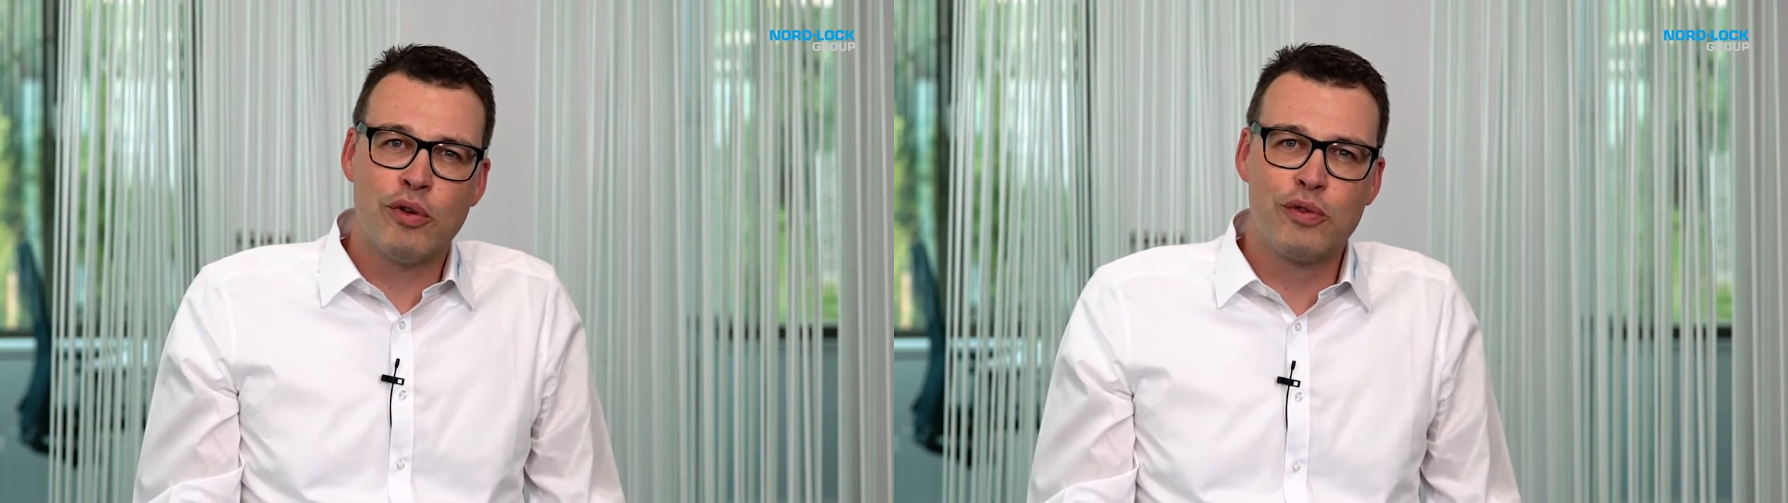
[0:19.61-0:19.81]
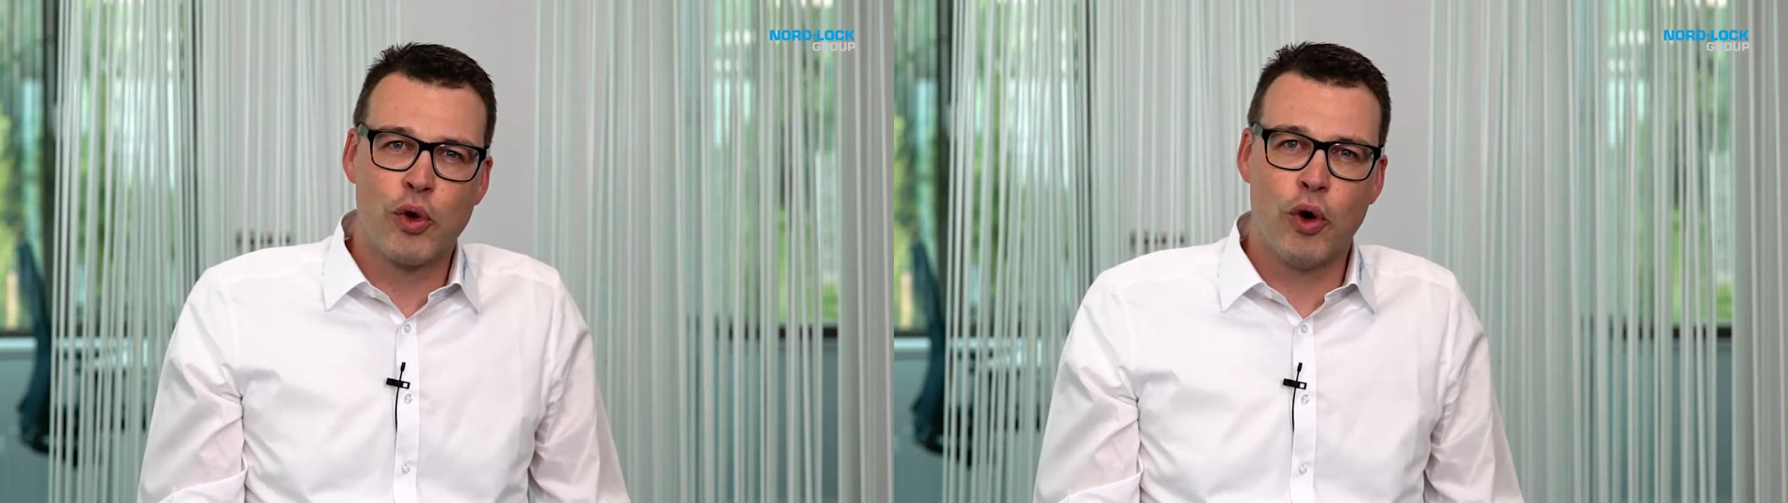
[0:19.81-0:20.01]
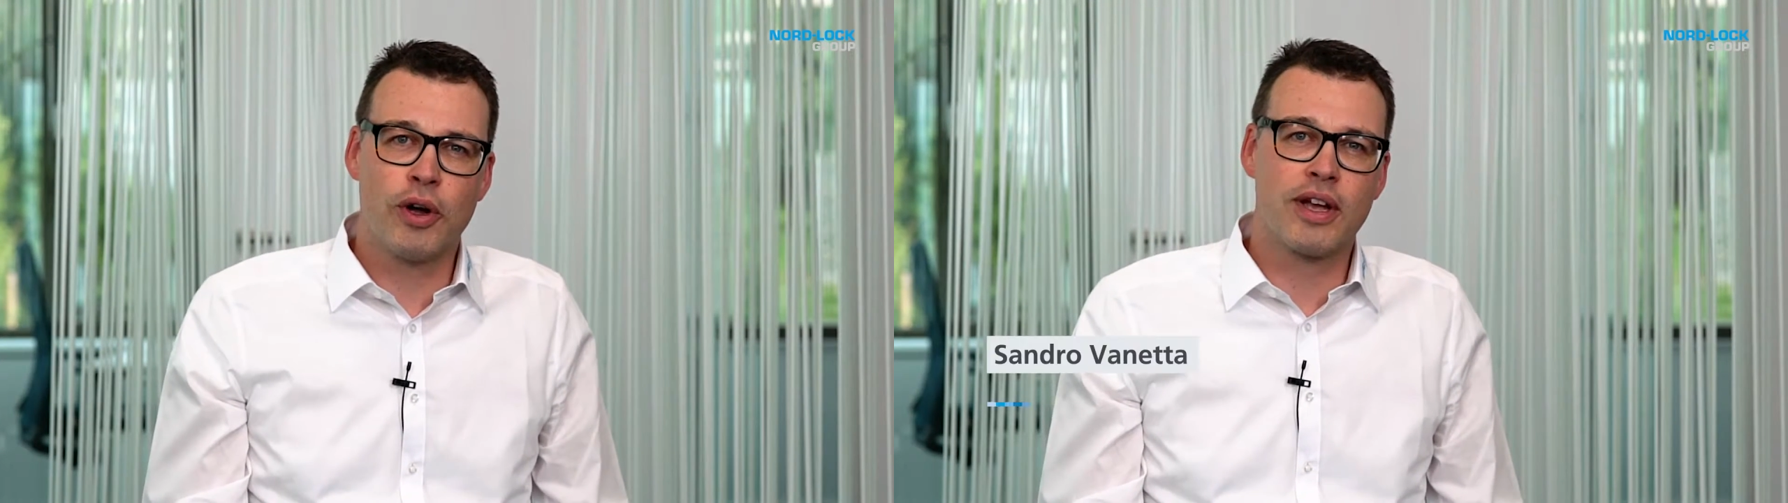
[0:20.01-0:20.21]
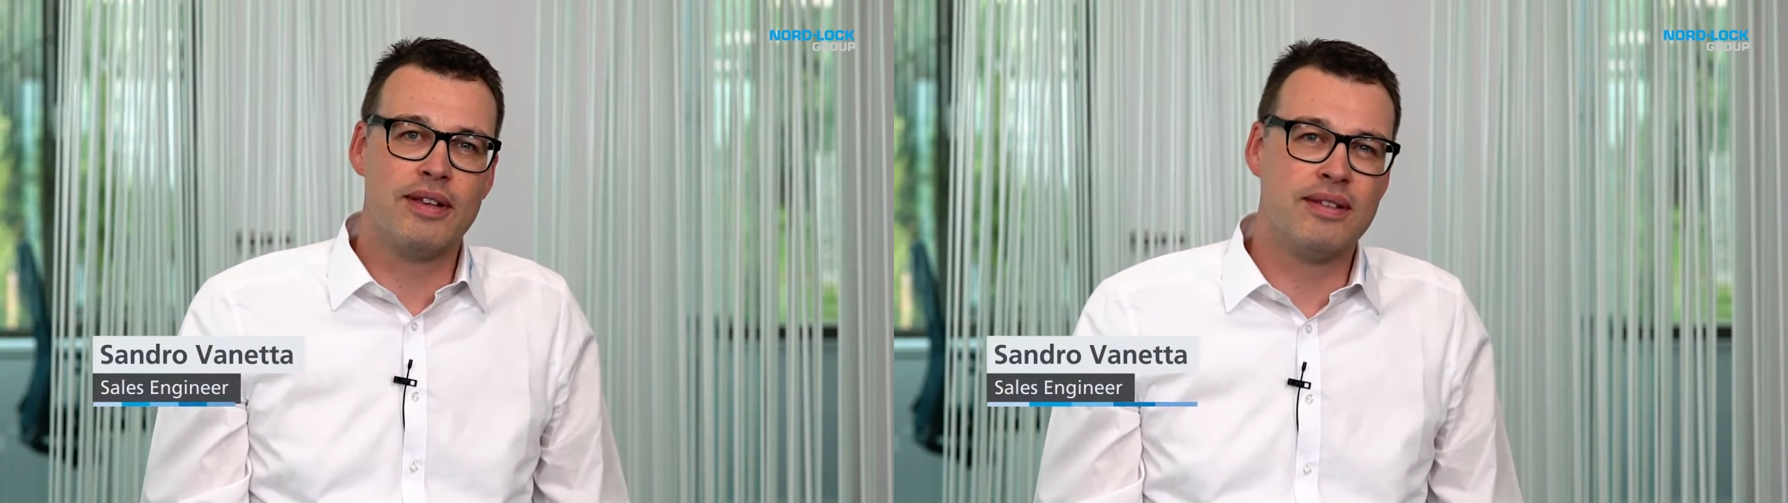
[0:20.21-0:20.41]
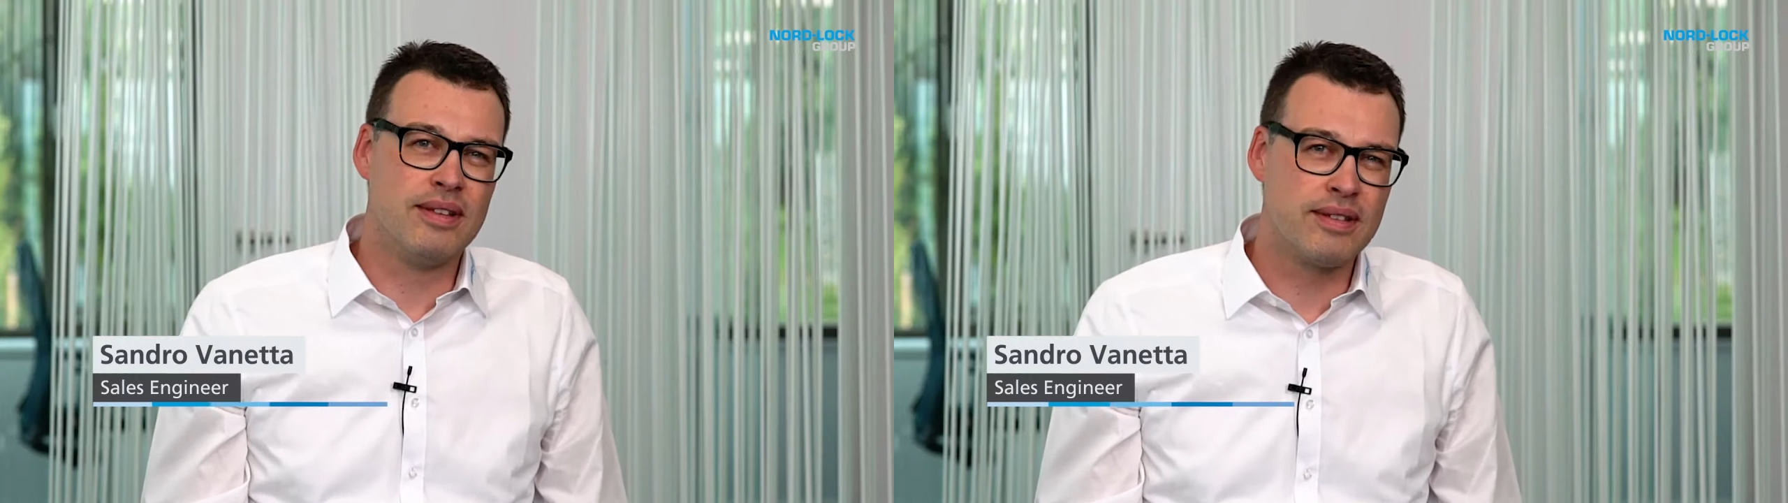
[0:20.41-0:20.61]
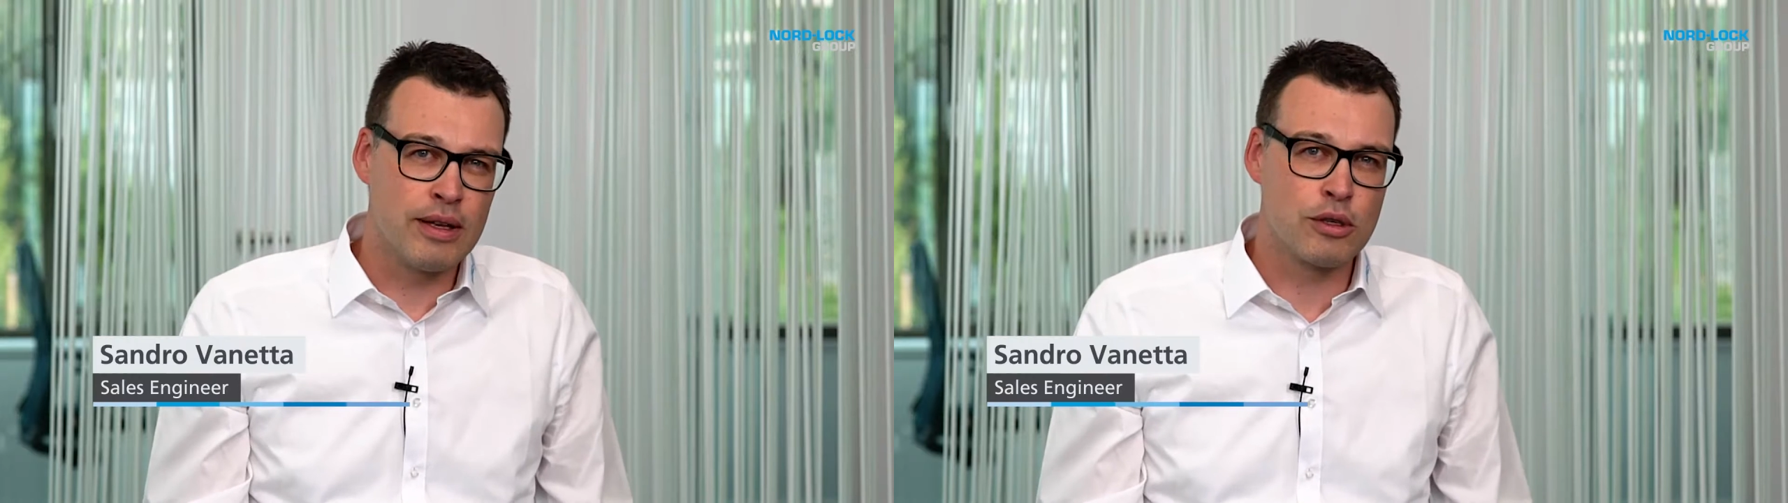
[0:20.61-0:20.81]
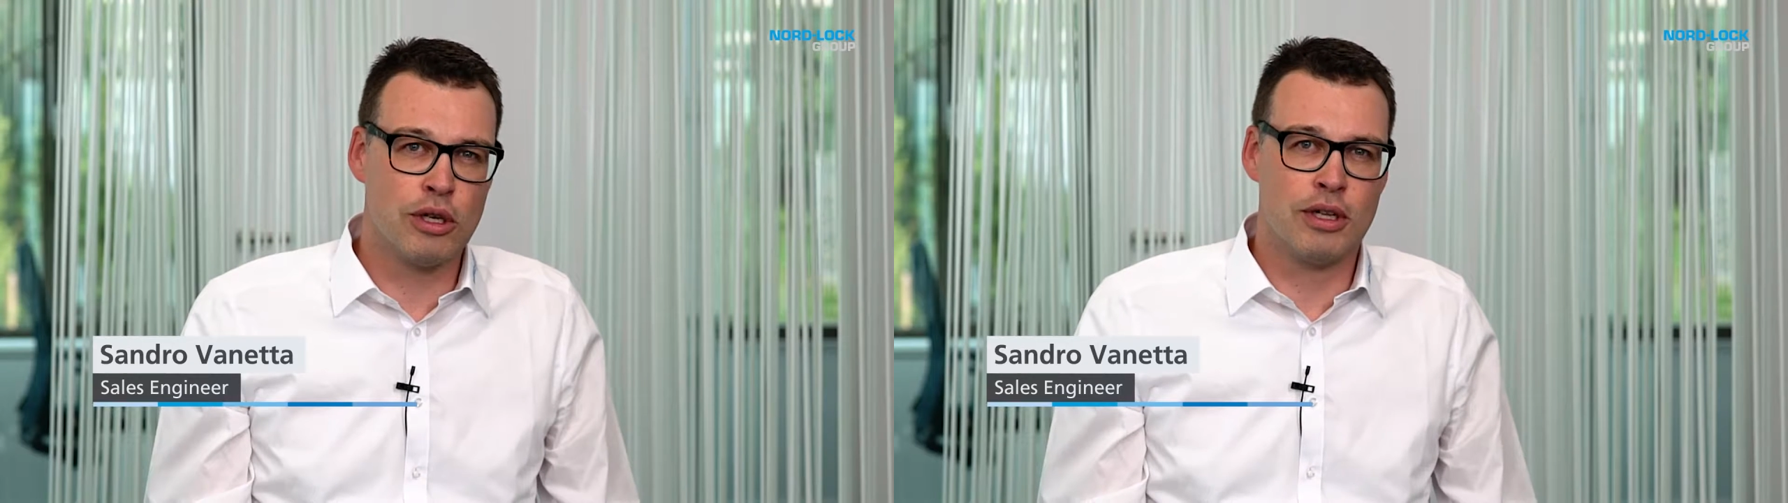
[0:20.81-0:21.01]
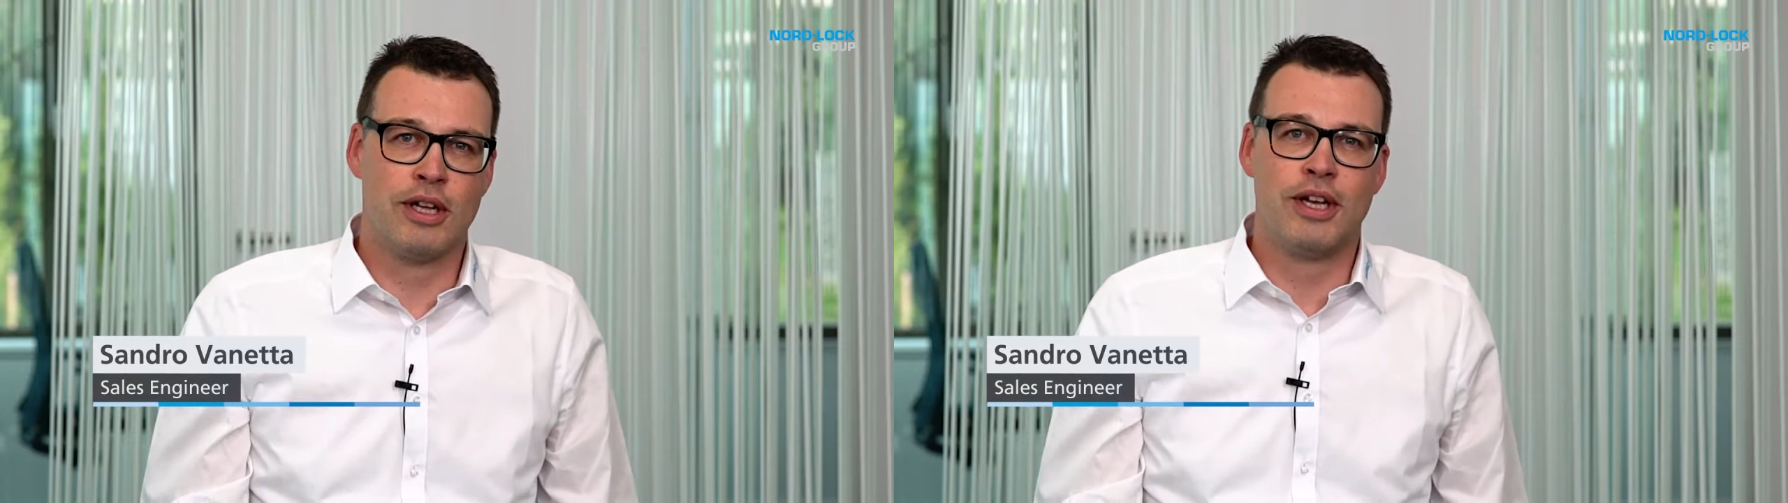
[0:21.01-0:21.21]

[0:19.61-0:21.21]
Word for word: of torque is essential